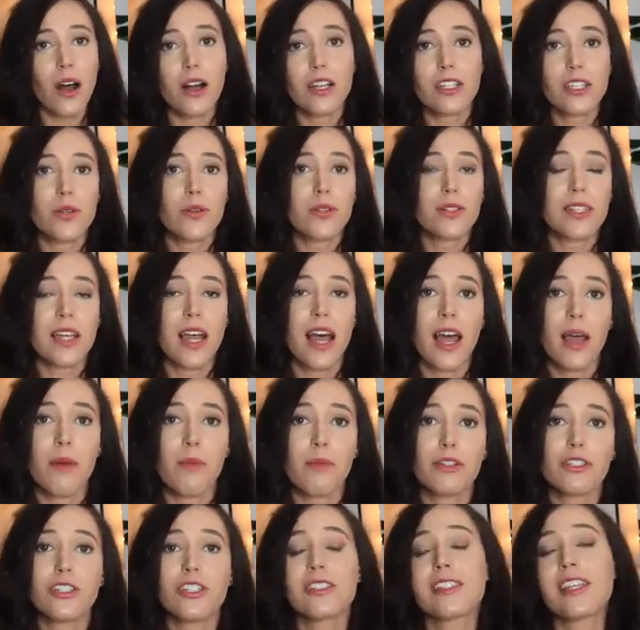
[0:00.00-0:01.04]
Also a
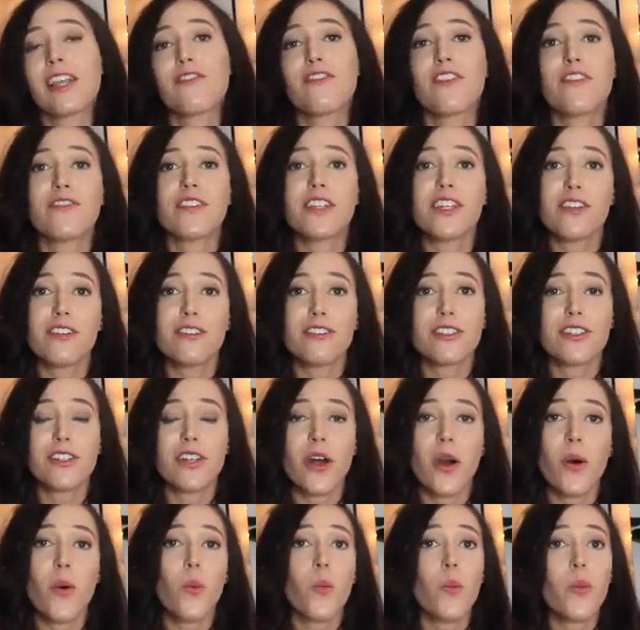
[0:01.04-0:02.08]
time where, just like 50 years
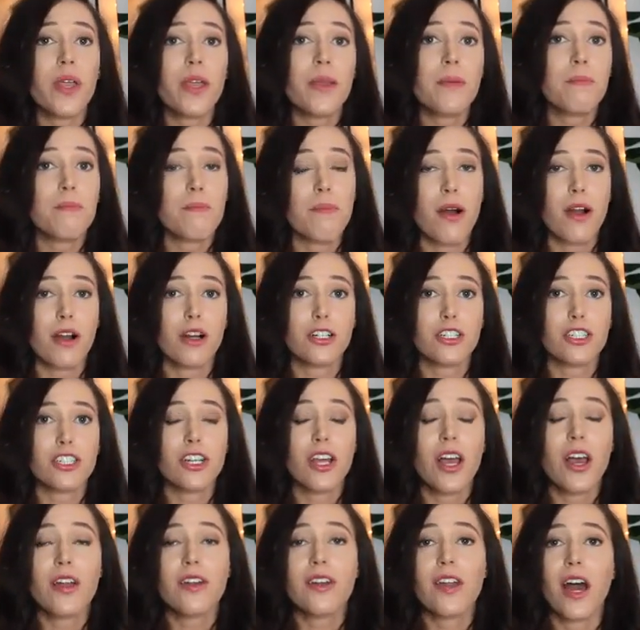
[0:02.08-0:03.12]
ago, we
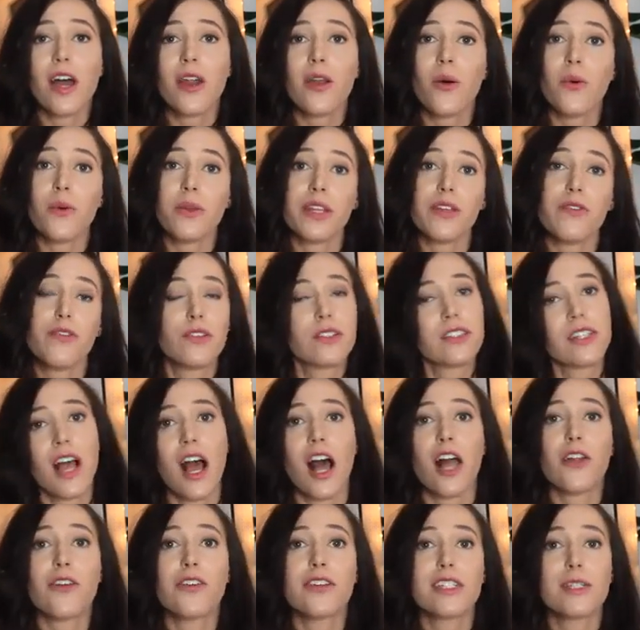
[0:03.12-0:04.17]
march not only for
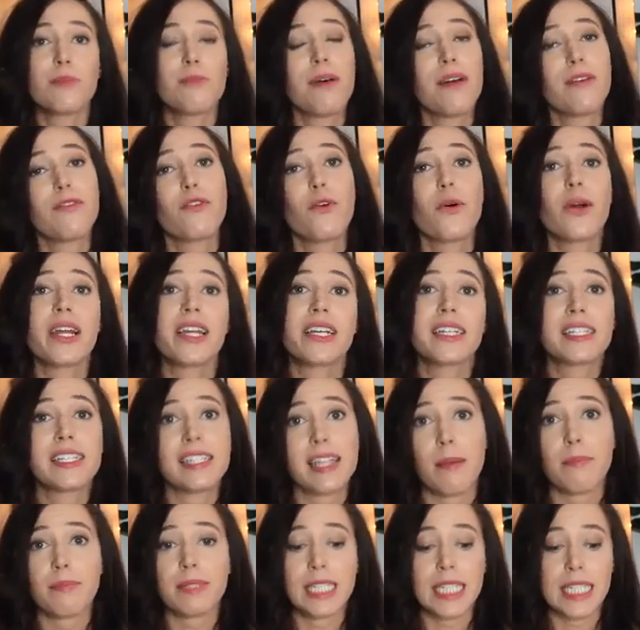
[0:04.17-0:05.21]
tolerance but for
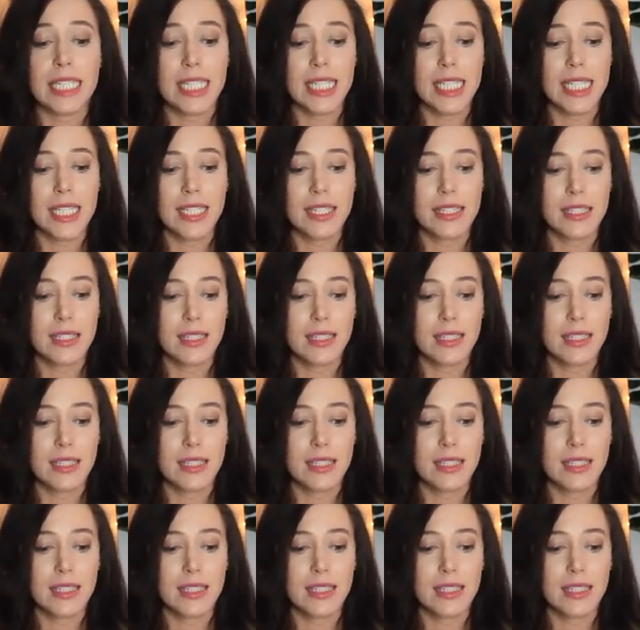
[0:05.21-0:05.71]
acceptance.